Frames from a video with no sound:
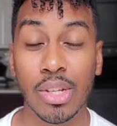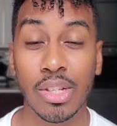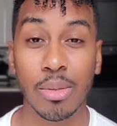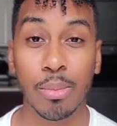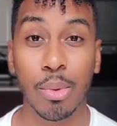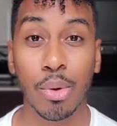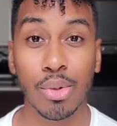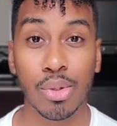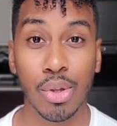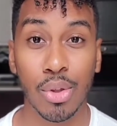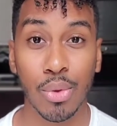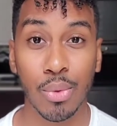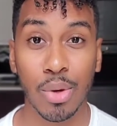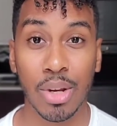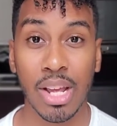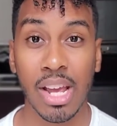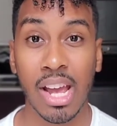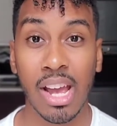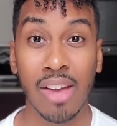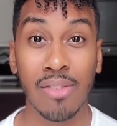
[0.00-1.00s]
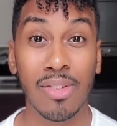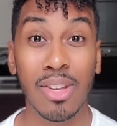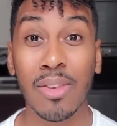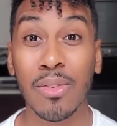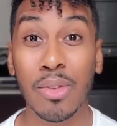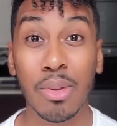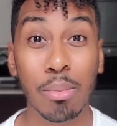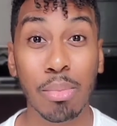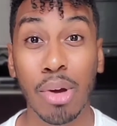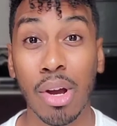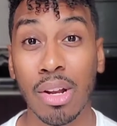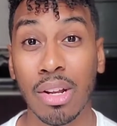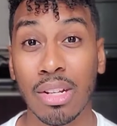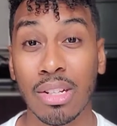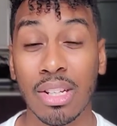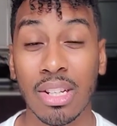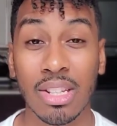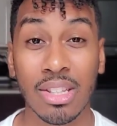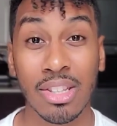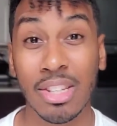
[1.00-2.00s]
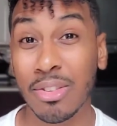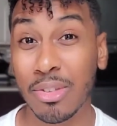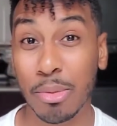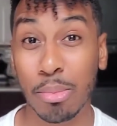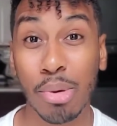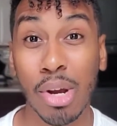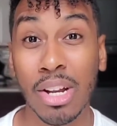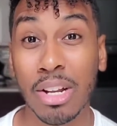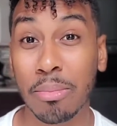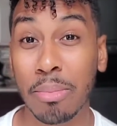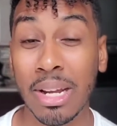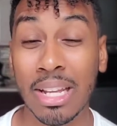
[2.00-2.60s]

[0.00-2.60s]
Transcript: opposed to 3.5. Even the product might